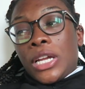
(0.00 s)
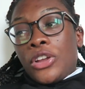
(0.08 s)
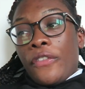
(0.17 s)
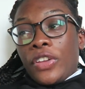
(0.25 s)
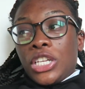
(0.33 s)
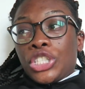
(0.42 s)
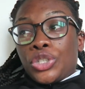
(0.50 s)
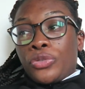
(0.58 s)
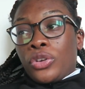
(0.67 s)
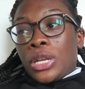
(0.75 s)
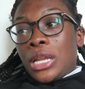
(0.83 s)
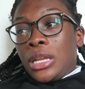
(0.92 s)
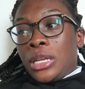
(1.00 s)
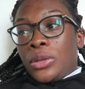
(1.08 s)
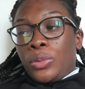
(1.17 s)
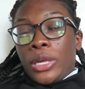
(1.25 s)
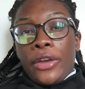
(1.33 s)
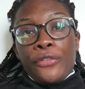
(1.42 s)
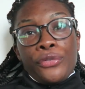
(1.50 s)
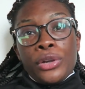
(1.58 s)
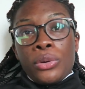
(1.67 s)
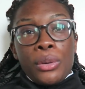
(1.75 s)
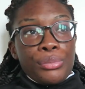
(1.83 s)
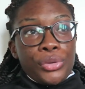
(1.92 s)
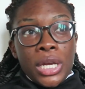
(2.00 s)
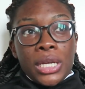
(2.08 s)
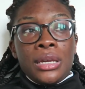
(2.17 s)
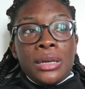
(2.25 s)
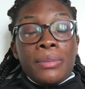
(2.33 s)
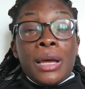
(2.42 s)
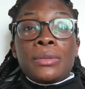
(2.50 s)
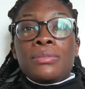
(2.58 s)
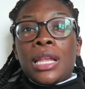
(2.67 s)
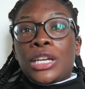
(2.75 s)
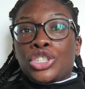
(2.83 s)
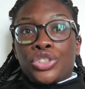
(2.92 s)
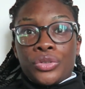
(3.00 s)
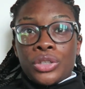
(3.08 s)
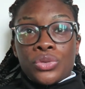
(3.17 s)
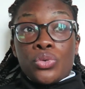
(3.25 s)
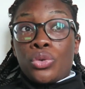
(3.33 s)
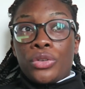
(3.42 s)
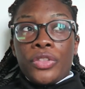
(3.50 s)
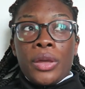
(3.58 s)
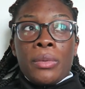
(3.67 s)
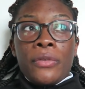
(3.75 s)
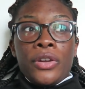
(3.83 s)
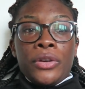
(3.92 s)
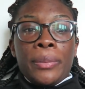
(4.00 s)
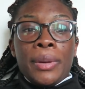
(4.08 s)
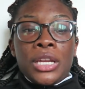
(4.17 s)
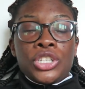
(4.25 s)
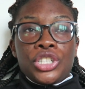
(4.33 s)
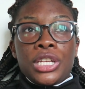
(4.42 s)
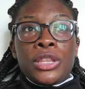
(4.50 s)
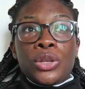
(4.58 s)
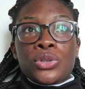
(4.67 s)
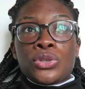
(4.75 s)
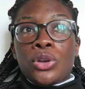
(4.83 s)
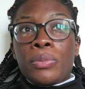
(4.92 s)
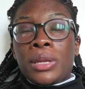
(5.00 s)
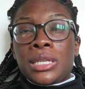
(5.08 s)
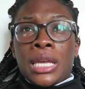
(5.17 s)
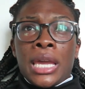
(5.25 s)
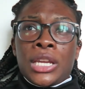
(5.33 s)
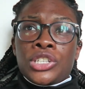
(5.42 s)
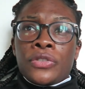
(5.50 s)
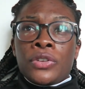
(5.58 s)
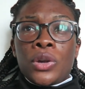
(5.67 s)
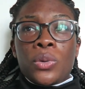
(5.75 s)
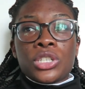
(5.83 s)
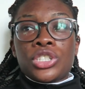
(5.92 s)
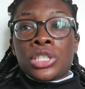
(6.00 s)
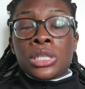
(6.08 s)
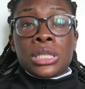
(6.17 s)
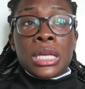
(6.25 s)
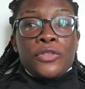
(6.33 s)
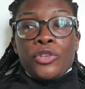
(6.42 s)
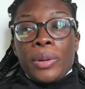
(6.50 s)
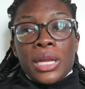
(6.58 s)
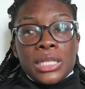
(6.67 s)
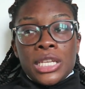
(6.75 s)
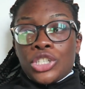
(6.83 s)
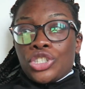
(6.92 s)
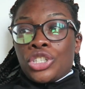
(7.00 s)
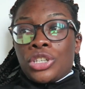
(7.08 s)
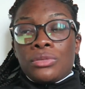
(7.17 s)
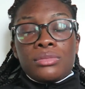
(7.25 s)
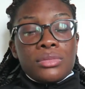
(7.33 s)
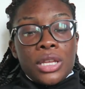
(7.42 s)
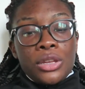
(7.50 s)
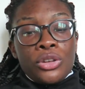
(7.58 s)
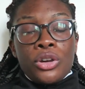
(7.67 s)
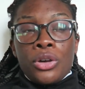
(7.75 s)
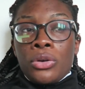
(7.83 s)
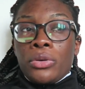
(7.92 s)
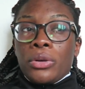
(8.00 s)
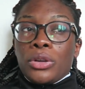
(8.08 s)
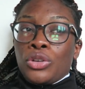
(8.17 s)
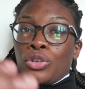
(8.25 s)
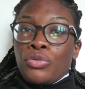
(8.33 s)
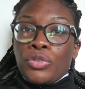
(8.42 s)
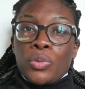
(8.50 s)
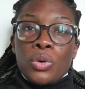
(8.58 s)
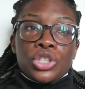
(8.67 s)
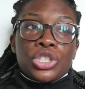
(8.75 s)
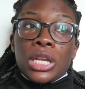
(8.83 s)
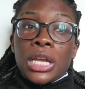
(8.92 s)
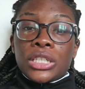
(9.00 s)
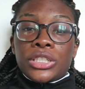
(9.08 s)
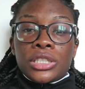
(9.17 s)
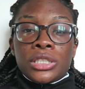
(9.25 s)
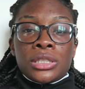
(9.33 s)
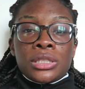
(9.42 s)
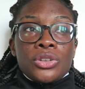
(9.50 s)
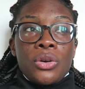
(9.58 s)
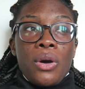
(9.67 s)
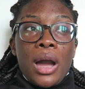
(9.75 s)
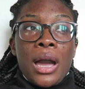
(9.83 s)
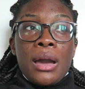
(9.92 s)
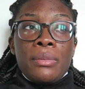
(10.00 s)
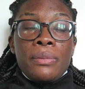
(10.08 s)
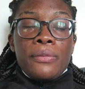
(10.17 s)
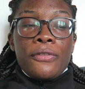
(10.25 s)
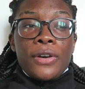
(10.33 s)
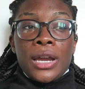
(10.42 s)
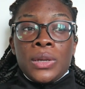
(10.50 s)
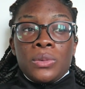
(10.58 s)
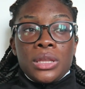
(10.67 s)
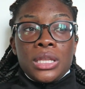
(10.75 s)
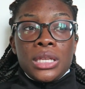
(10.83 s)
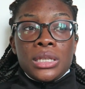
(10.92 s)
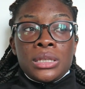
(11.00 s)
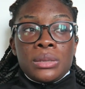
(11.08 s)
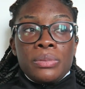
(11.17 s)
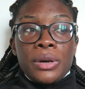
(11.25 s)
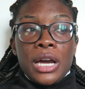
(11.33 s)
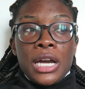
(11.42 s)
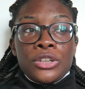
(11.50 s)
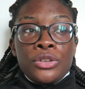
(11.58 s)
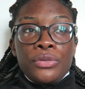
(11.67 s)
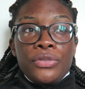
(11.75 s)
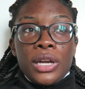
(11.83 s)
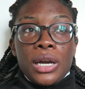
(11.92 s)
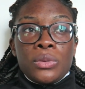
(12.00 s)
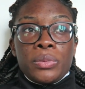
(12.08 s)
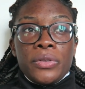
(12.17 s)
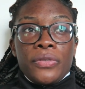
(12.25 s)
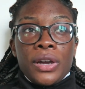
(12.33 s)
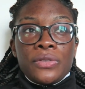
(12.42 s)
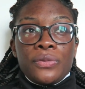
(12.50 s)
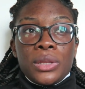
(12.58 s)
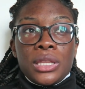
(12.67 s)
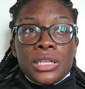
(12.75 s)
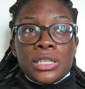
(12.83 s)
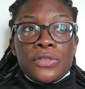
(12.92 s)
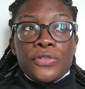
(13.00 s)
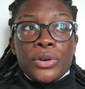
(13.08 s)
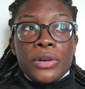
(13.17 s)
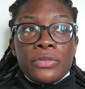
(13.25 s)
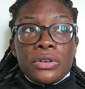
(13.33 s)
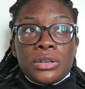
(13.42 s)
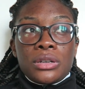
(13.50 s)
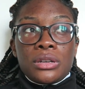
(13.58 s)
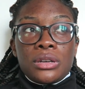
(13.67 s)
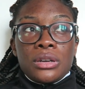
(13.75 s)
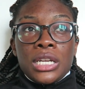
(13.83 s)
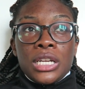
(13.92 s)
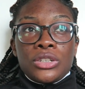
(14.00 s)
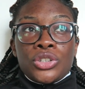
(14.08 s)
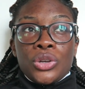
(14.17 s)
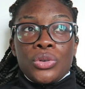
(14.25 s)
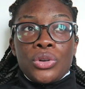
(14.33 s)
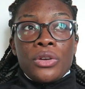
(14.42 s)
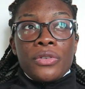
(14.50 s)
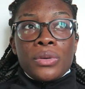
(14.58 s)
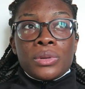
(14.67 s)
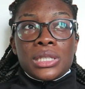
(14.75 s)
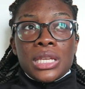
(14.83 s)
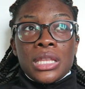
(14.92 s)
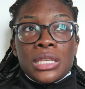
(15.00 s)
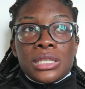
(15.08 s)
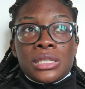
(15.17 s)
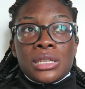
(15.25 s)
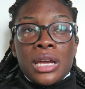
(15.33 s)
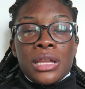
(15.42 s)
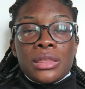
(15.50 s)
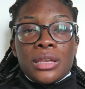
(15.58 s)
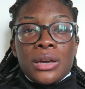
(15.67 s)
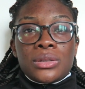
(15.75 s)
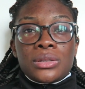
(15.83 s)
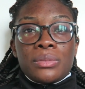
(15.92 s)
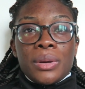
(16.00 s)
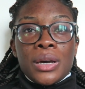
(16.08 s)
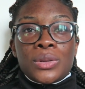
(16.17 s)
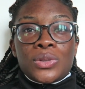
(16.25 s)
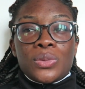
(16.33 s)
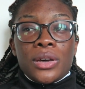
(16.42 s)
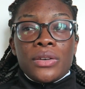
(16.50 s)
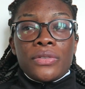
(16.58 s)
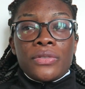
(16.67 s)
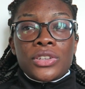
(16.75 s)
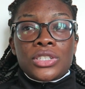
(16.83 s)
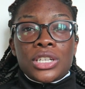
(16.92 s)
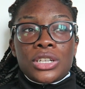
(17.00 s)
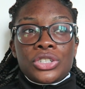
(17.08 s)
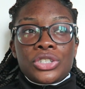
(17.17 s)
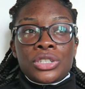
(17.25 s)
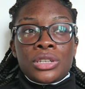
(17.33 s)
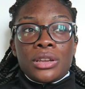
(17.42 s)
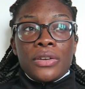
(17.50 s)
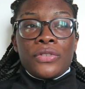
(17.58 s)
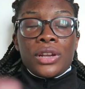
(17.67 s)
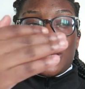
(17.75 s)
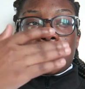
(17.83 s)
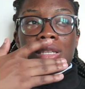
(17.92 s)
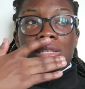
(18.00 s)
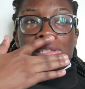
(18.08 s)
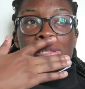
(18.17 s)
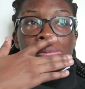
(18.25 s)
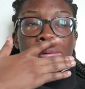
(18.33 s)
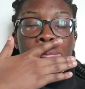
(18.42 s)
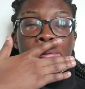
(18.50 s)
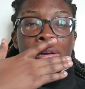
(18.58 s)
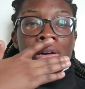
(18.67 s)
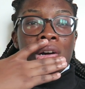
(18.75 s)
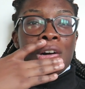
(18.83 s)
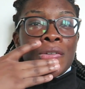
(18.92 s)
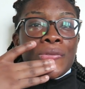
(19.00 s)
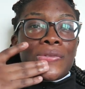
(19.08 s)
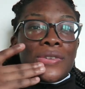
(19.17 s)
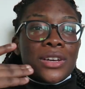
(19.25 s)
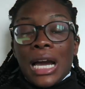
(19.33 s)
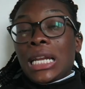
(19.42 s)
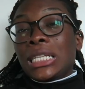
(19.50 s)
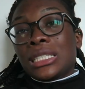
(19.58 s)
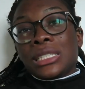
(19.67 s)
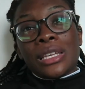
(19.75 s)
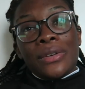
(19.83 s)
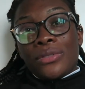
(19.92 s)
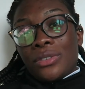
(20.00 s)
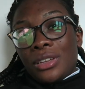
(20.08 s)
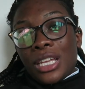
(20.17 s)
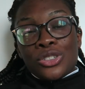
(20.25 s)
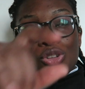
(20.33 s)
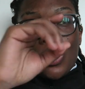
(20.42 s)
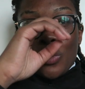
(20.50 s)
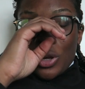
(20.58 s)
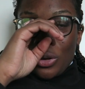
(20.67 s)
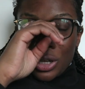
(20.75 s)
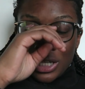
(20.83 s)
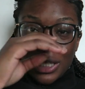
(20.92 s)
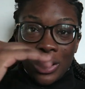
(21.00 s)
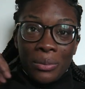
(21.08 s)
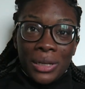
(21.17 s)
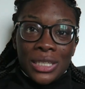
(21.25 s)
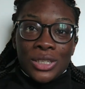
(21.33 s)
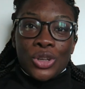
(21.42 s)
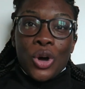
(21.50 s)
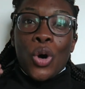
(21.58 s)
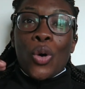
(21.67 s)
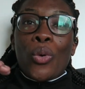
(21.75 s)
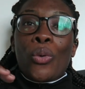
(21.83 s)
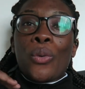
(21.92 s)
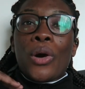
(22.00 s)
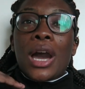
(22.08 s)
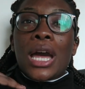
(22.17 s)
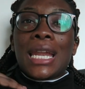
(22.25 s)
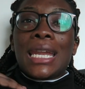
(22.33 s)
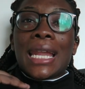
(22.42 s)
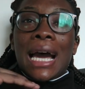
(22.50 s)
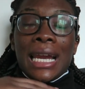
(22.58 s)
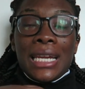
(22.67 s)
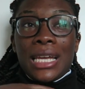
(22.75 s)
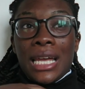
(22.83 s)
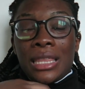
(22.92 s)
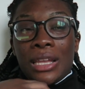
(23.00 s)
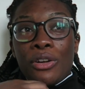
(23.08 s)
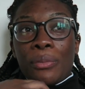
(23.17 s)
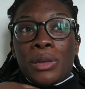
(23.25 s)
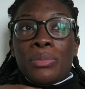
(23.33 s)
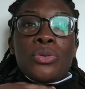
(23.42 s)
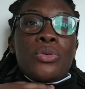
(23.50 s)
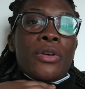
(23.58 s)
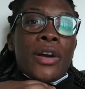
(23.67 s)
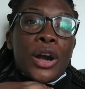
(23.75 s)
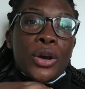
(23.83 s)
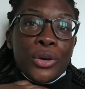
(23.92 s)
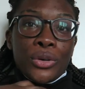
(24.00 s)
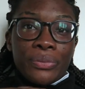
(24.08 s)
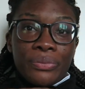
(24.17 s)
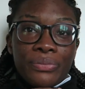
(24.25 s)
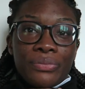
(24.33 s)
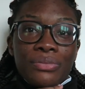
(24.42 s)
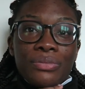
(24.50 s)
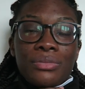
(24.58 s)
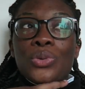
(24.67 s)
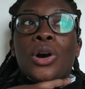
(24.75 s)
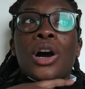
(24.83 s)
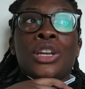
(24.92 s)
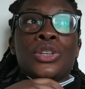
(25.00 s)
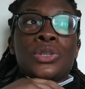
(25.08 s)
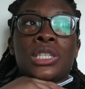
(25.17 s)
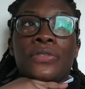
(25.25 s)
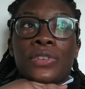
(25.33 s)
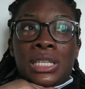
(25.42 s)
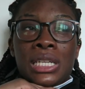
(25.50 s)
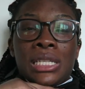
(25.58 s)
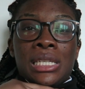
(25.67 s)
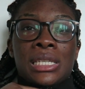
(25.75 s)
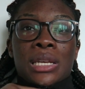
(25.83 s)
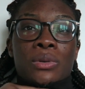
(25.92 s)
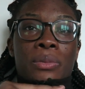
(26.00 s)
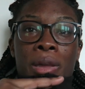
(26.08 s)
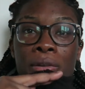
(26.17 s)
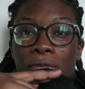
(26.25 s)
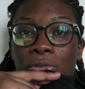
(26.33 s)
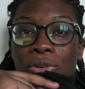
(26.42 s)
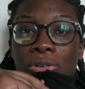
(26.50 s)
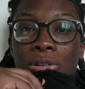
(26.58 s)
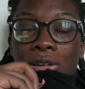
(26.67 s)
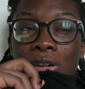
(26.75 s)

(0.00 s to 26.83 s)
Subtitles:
I don't have an issue with online learning. We get frequent break. My lecturers, all of them are very patient, and they'll stop and say, hey, do you have any questions? If you're paying attention, there you go, you can rewatch the lectures. So I'm fine with this, but I don't think I would be fine with this forever. And I don't know if I would say this is £9,000 worth of education. I feel like this is probably a half. At least seven. There's no way you're going to tell me this is a whole nine. And there are people who are at home who can't use the facilities that we're paying for.